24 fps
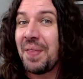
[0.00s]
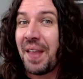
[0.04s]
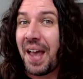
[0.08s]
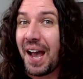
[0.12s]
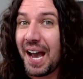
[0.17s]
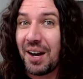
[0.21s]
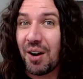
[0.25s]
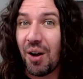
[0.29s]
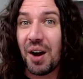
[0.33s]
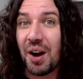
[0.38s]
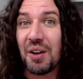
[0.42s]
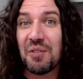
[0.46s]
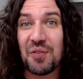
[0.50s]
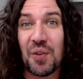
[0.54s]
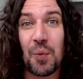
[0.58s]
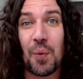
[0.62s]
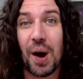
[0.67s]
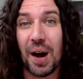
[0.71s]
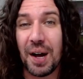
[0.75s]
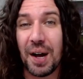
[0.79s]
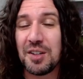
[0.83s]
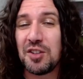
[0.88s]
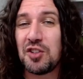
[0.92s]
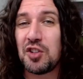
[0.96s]
And I, for
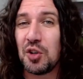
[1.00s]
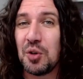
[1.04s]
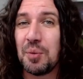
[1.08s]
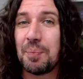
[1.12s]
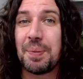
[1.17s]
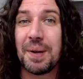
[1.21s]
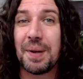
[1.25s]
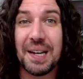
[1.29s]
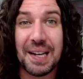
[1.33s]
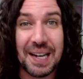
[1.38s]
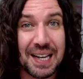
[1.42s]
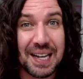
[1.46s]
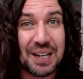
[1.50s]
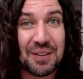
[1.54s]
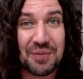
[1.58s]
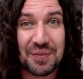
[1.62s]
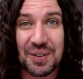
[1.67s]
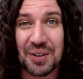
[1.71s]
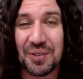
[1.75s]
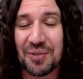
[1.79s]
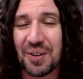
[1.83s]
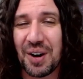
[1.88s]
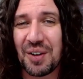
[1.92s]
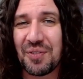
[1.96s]
one, do believe
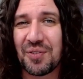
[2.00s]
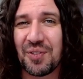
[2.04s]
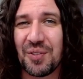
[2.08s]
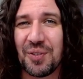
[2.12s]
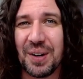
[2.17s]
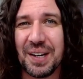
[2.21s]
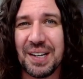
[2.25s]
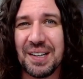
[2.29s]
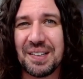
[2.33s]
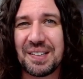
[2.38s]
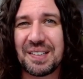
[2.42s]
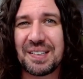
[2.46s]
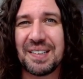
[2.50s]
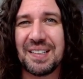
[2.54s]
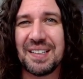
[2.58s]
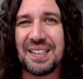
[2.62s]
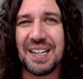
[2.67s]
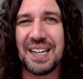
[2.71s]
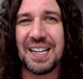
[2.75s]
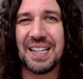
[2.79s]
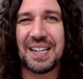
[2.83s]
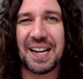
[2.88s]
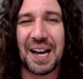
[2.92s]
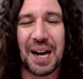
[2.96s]
that referees
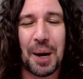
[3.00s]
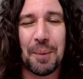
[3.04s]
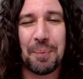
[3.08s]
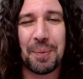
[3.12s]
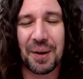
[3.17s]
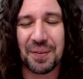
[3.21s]
need help.